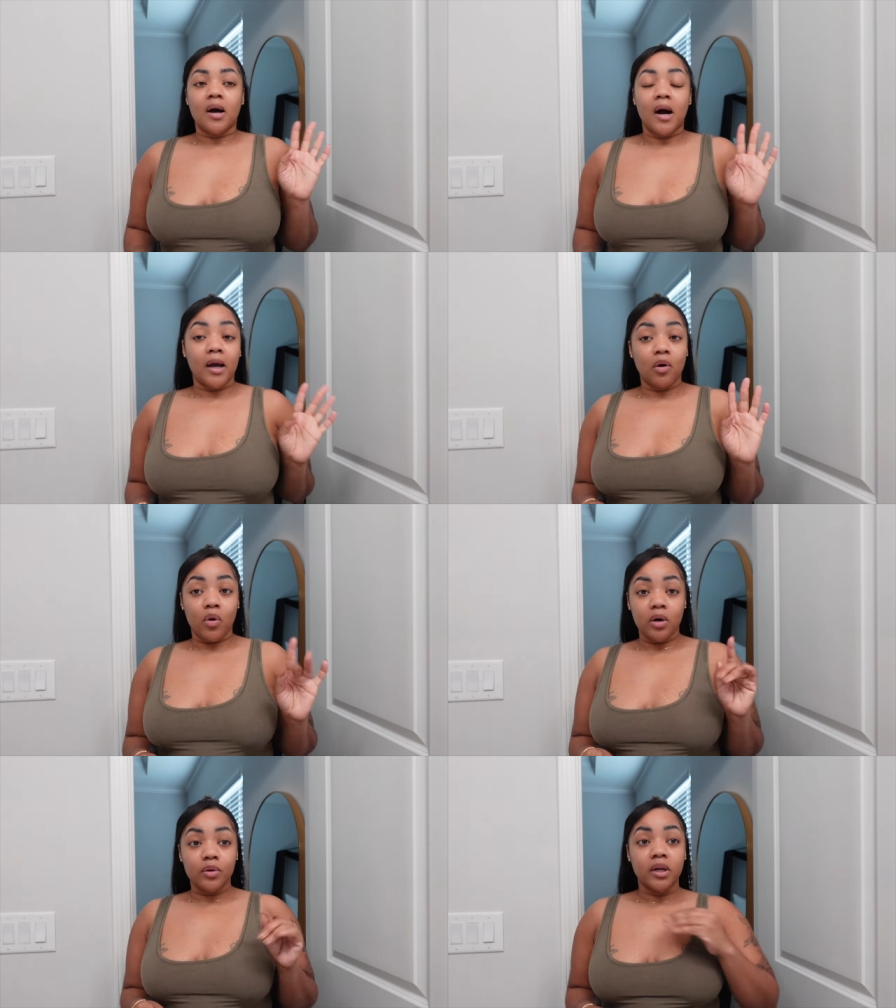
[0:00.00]
I
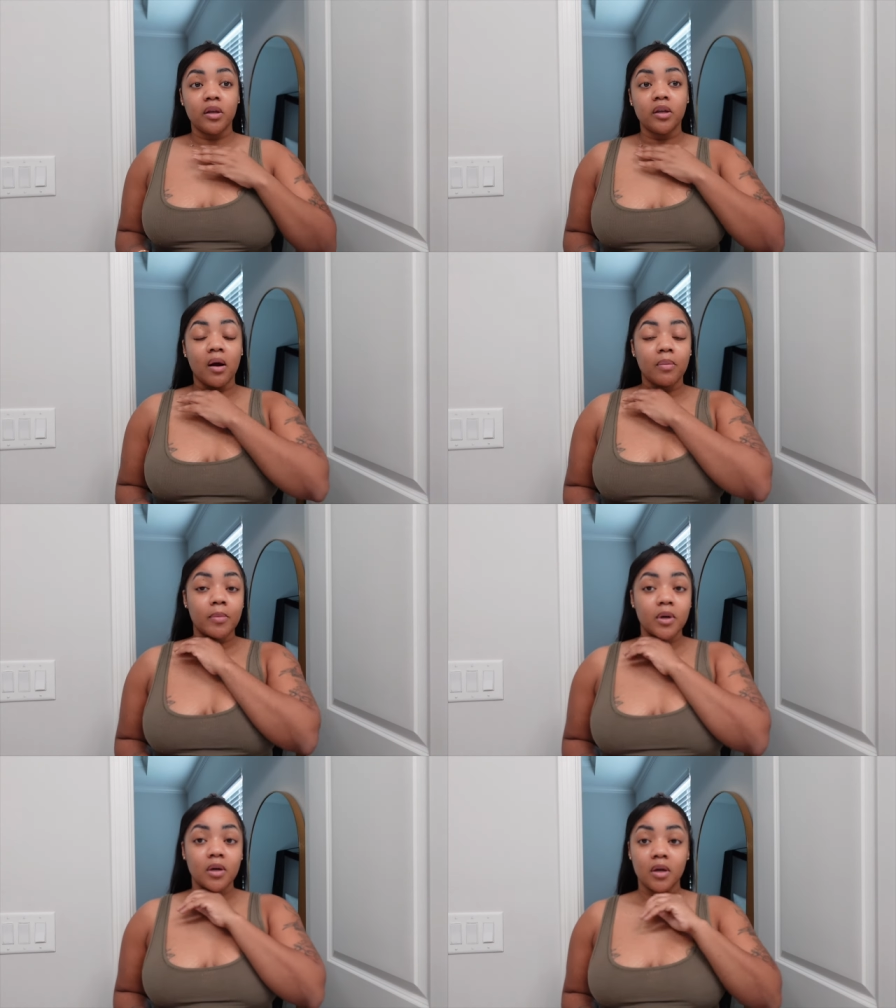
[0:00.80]
oiled it. Y'all
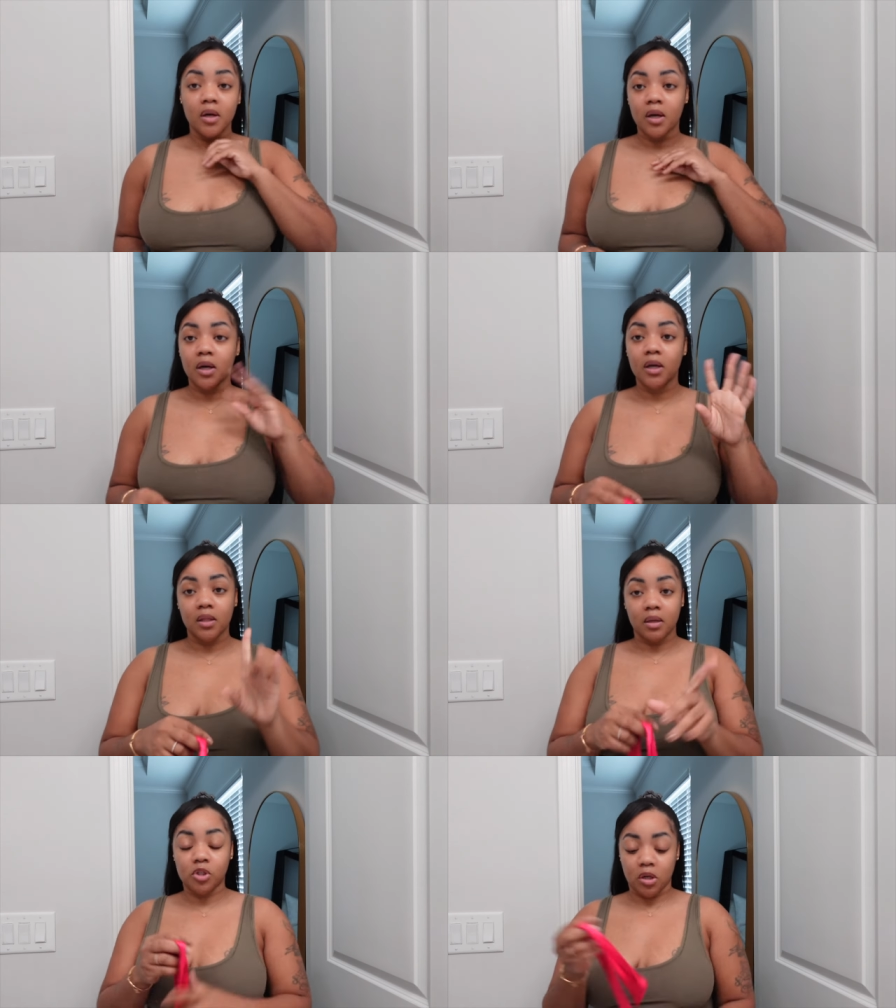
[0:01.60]
remember,
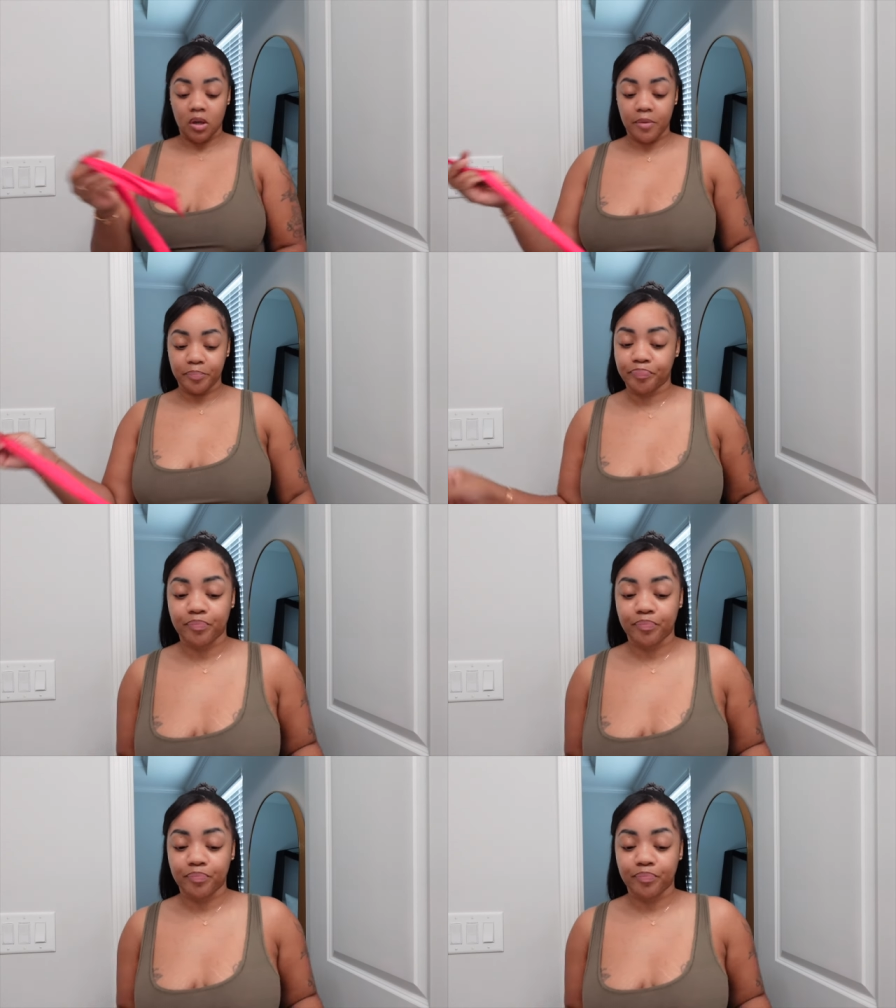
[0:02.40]
let me show y'all.